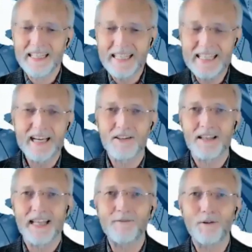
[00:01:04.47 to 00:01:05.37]
details
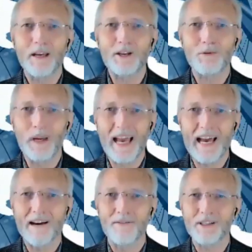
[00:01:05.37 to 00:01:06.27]
of the information we
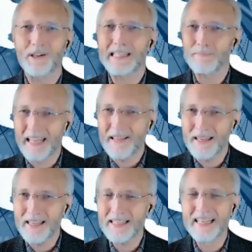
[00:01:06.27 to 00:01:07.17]
have to explain
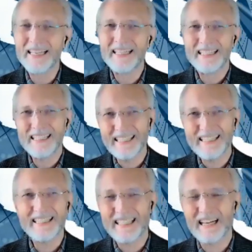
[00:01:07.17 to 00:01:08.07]
things?
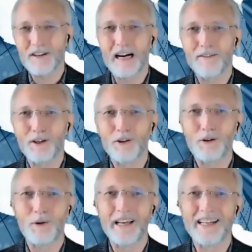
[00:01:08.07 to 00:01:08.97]
It's kind of a
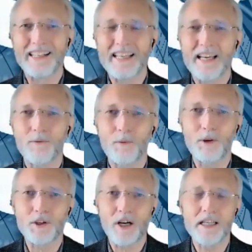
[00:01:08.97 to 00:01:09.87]
convoluted way to say what we're
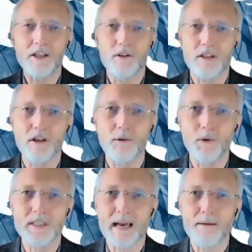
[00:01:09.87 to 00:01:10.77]
trying to do is look at
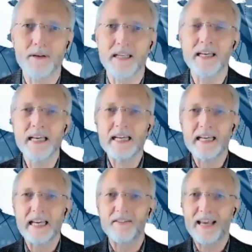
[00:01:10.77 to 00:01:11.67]
what's happening
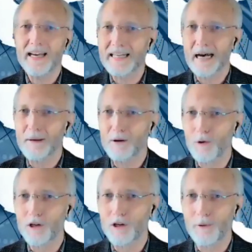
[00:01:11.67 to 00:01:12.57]
in the economic
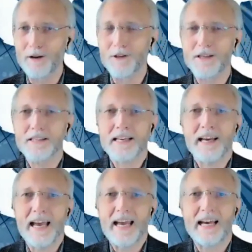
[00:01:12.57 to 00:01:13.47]
world around us
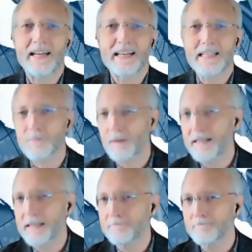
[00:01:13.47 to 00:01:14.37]
and explain
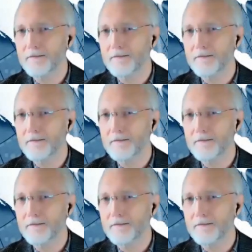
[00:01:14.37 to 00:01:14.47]
it.